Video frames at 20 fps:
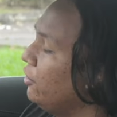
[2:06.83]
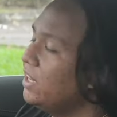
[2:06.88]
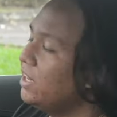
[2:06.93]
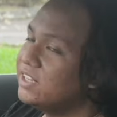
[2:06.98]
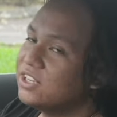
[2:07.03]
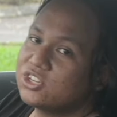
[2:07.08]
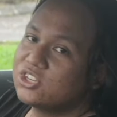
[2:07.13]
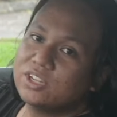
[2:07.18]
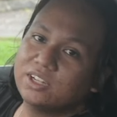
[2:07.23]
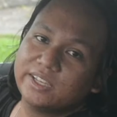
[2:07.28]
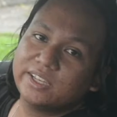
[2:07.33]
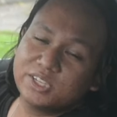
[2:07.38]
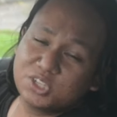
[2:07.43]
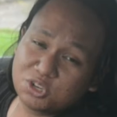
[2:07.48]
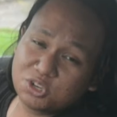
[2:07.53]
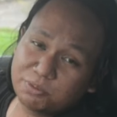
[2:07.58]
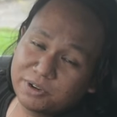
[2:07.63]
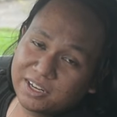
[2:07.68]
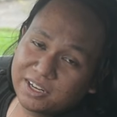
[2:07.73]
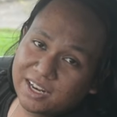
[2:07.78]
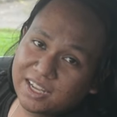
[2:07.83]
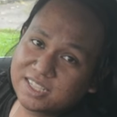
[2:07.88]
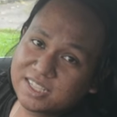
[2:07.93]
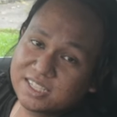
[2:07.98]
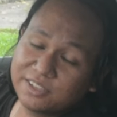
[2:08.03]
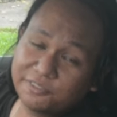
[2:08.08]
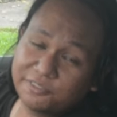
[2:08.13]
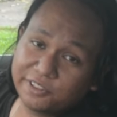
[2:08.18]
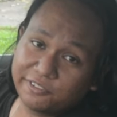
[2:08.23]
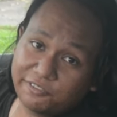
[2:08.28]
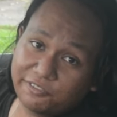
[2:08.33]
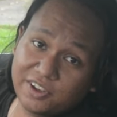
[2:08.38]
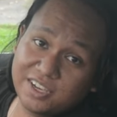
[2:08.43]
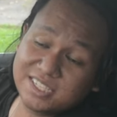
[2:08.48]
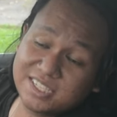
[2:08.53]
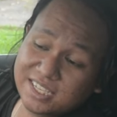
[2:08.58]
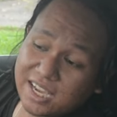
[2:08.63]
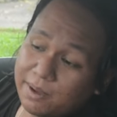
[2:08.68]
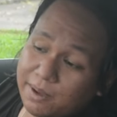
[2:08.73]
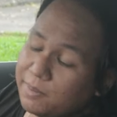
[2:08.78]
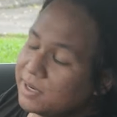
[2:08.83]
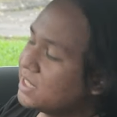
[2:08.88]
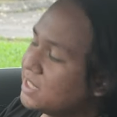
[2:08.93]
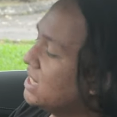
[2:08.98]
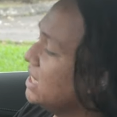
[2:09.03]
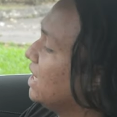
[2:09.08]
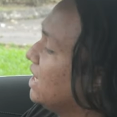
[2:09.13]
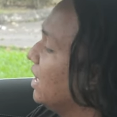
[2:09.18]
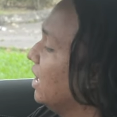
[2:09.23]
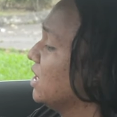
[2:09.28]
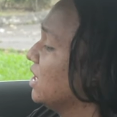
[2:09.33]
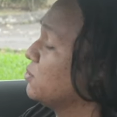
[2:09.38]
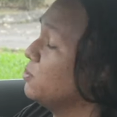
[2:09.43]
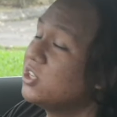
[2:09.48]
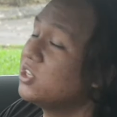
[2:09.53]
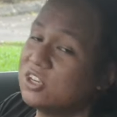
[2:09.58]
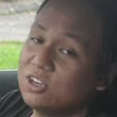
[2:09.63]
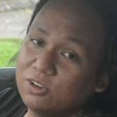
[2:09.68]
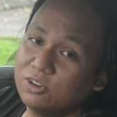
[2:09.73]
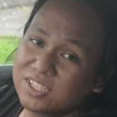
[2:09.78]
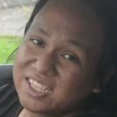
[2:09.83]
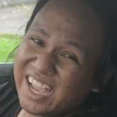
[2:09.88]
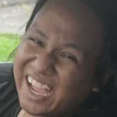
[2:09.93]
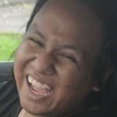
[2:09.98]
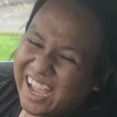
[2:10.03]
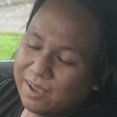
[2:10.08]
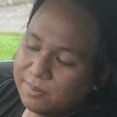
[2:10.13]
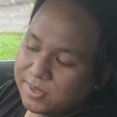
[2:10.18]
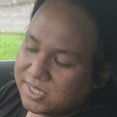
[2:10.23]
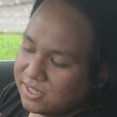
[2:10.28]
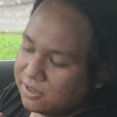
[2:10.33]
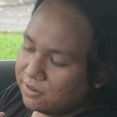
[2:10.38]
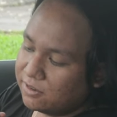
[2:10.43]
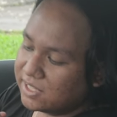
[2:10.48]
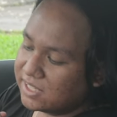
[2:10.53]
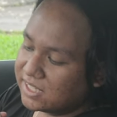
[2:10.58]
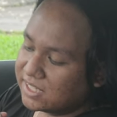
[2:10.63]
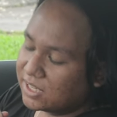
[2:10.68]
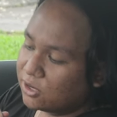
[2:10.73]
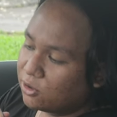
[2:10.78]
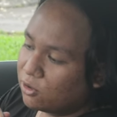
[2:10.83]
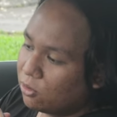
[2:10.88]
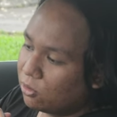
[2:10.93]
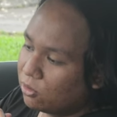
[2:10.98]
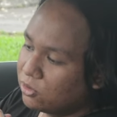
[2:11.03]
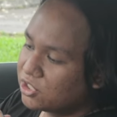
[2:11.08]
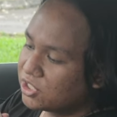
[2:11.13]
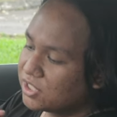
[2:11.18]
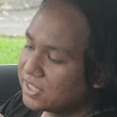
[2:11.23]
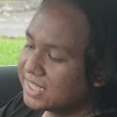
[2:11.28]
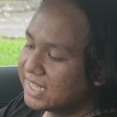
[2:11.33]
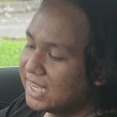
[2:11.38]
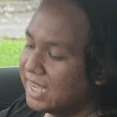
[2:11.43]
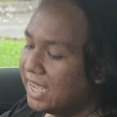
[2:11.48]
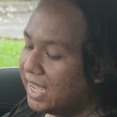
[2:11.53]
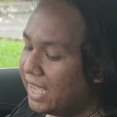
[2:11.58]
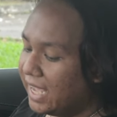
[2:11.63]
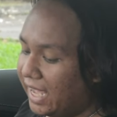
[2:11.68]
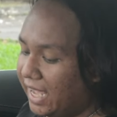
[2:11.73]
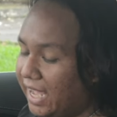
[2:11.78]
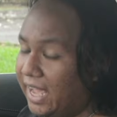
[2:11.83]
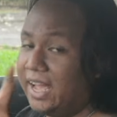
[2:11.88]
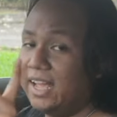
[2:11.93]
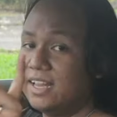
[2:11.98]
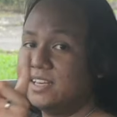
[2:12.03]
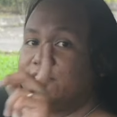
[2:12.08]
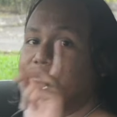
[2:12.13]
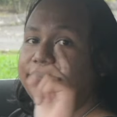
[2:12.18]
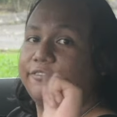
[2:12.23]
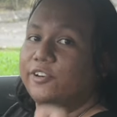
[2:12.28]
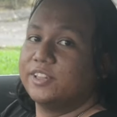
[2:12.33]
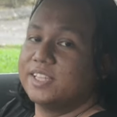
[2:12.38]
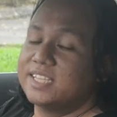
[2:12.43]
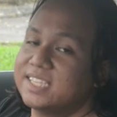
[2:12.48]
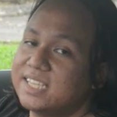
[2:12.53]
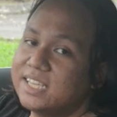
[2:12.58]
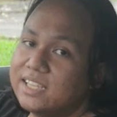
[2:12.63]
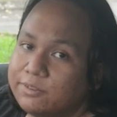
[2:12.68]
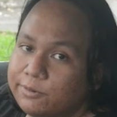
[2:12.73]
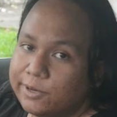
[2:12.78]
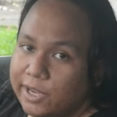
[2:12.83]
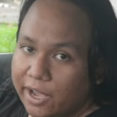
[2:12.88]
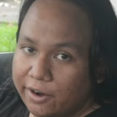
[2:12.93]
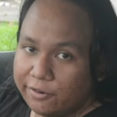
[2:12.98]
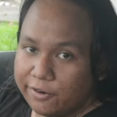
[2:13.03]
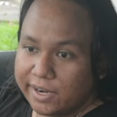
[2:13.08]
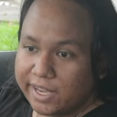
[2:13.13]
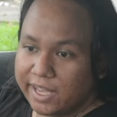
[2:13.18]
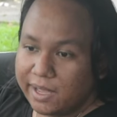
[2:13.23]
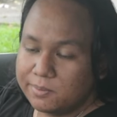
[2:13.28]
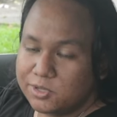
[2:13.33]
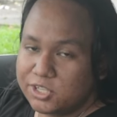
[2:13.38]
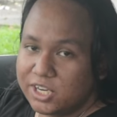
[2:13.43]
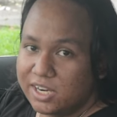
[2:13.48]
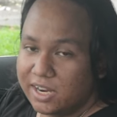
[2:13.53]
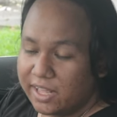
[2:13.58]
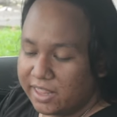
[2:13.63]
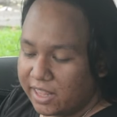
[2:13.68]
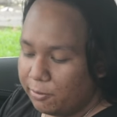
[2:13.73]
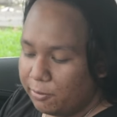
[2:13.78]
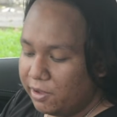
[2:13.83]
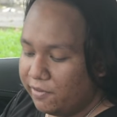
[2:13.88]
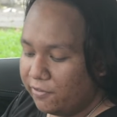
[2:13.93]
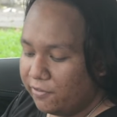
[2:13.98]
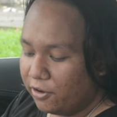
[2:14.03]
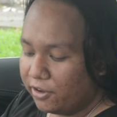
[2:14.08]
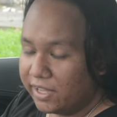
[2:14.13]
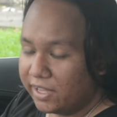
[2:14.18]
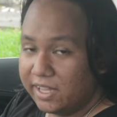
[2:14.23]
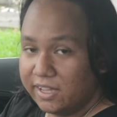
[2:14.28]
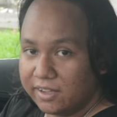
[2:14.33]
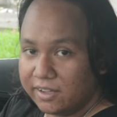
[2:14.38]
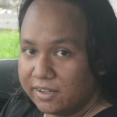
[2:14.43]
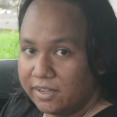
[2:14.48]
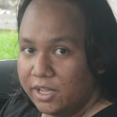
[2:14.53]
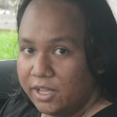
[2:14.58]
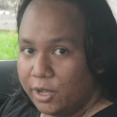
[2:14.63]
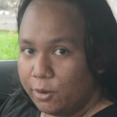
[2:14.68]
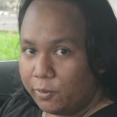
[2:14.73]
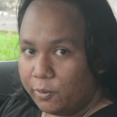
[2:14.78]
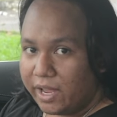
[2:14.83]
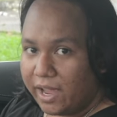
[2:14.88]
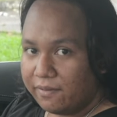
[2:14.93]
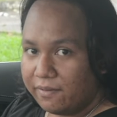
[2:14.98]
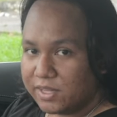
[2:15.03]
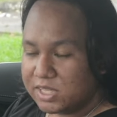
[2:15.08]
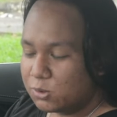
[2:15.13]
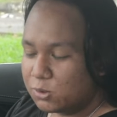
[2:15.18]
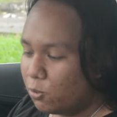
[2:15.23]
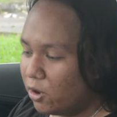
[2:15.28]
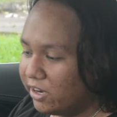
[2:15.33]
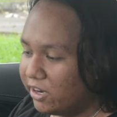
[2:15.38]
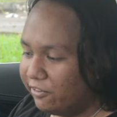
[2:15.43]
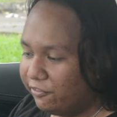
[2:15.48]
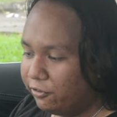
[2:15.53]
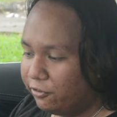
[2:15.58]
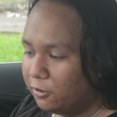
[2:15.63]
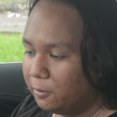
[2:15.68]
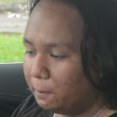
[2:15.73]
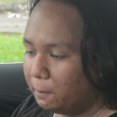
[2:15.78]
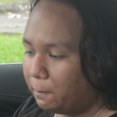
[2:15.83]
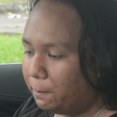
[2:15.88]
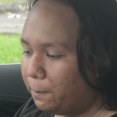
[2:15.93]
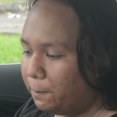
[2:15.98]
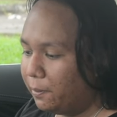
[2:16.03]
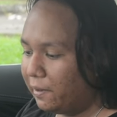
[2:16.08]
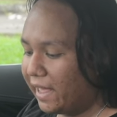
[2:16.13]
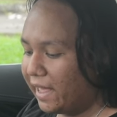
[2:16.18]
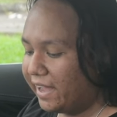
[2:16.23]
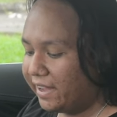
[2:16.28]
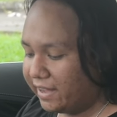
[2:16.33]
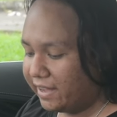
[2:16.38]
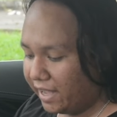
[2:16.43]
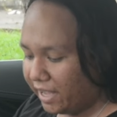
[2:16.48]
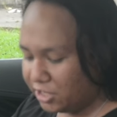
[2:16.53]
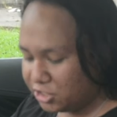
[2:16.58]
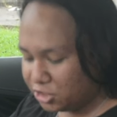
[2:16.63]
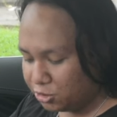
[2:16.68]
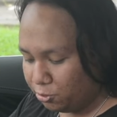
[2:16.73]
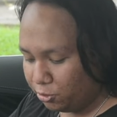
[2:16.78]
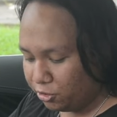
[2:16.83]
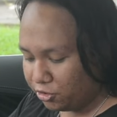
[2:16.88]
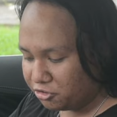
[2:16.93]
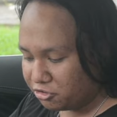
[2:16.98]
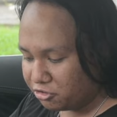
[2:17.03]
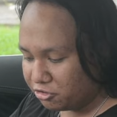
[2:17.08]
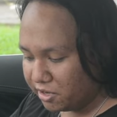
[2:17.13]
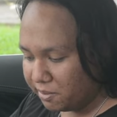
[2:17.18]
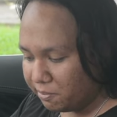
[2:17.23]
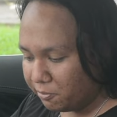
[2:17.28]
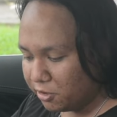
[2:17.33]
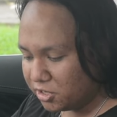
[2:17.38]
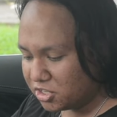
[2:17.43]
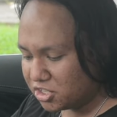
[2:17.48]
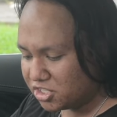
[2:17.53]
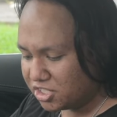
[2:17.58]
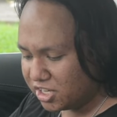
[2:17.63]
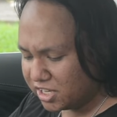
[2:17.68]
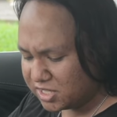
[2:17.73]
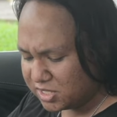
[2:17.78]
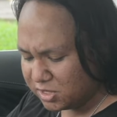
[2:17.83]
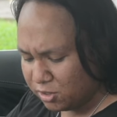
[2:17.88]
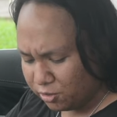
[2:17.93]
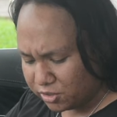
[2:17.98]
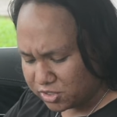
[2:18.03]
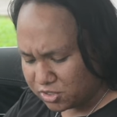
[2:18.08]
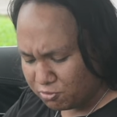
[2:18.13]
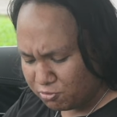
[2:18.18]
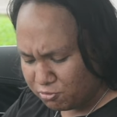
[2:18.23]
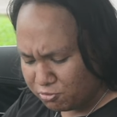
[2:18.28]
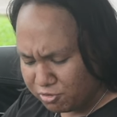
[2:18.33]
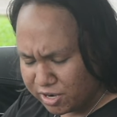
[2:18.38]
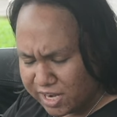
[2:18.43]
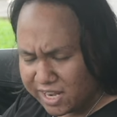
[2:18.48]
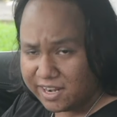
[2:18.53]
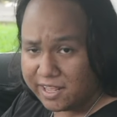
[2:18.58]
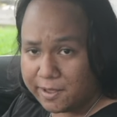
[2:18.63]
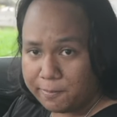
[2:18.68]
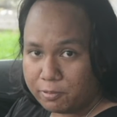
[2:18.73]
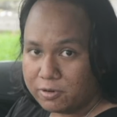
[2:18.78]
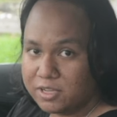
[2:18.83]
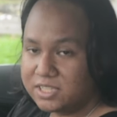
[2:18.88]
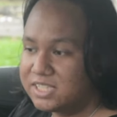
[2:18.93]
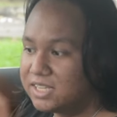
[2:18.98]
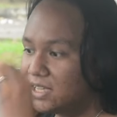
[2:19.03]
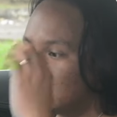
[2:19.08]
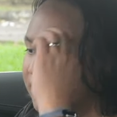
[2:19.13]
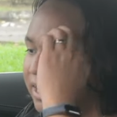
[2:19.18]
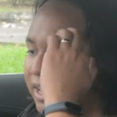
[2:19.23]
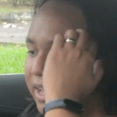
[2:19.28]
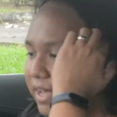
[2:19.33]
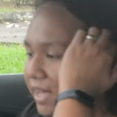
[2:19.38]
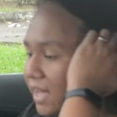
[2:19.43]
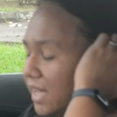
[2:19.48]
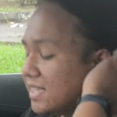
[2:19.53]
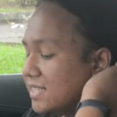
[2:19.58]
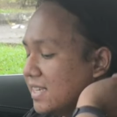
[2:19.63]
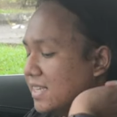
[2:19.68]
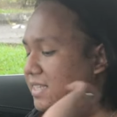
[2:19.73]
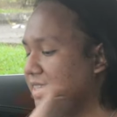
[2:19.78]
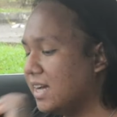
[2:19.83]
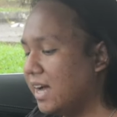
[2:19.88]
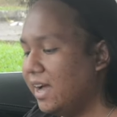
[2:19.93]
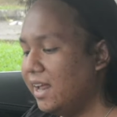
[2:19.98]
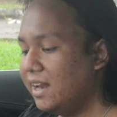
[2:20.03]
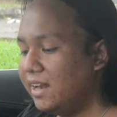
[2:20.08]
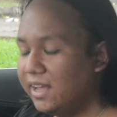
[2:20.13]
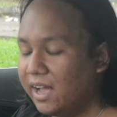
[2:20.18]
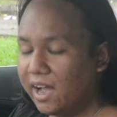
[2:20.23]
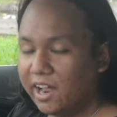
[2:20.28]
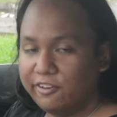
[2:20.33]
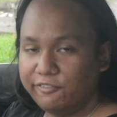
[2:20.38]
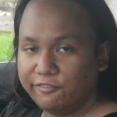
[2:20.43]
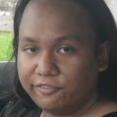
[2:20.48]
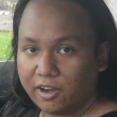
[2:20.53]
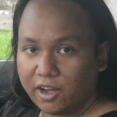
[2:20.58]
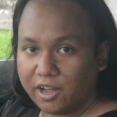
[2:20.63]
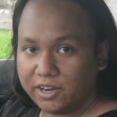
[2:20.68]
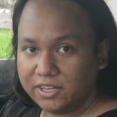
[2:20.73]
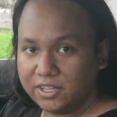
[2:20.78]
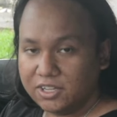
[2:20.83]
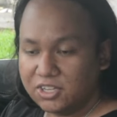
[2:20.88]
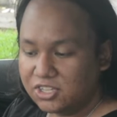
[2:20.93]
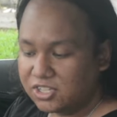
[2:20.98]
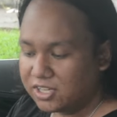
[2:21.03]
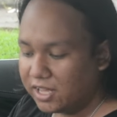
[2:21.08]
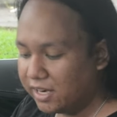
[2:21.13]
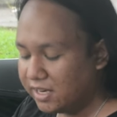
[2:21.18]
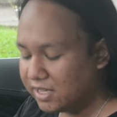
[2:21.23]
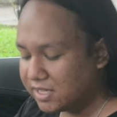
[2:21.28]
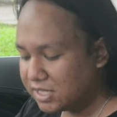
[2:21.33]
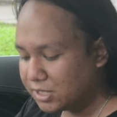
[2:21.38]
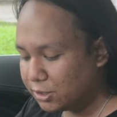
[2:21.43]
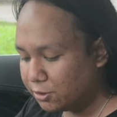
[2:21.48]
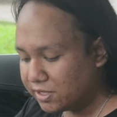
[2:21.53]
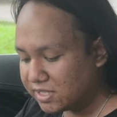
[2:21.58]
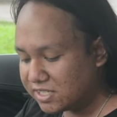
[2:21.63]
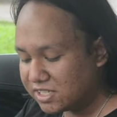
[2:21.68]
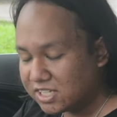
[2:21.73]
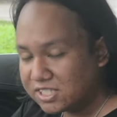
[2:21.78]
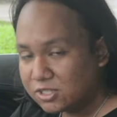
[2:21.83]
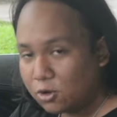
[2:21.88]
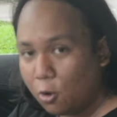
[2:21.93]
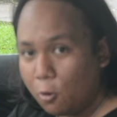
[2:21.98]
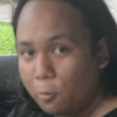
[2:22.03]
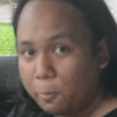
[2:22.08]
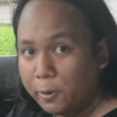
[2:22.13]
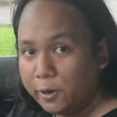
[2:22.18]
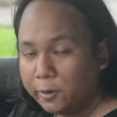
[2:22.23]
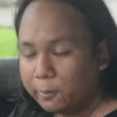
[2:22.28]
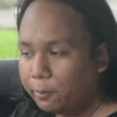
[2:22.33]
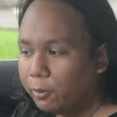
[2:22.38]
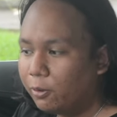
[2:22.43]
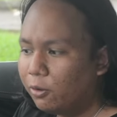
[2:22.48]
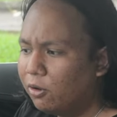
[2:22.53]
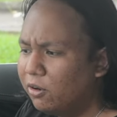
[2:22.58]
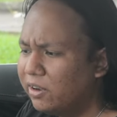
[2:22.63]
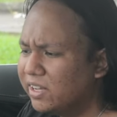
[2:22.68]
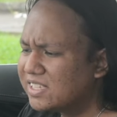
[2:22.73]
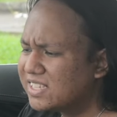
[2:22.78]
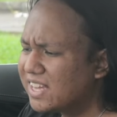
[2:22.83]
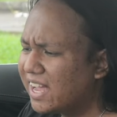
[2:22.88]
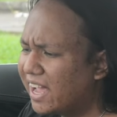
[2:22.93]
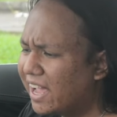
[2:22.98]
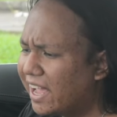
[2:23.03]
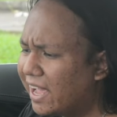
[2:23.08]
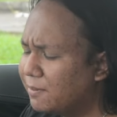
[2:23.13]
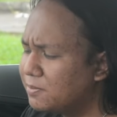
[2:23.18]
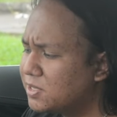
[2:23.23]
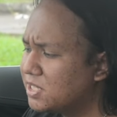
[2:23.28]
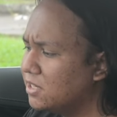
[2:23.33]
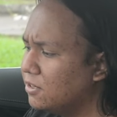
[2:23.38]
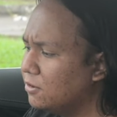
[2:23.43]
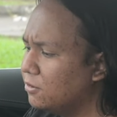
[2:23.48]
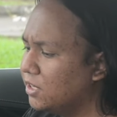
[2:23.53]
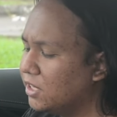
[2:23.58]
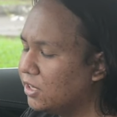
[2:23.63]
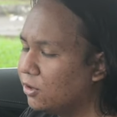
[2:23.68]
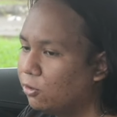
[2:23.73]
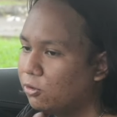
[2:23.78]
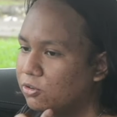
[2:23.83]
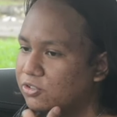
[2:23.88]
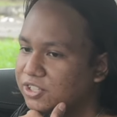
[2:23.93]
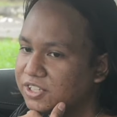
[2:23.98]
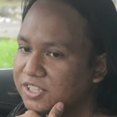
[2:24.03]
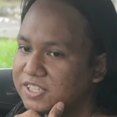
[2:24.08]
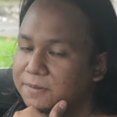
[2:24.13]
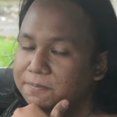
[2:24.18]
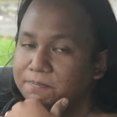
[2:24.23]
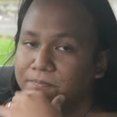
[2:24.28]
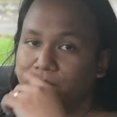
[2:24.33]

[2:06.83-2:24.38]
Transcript: fully digital instrument cluster for the first time in the C-Class, which looks absolutely gorgeous. And for the C300 AMG line that we've got here, we have this wonderful black ashwood trim, which just looks really pretty. It's entirely unvarnished, and it's so it's just open pore. It's absolutely gorgeous.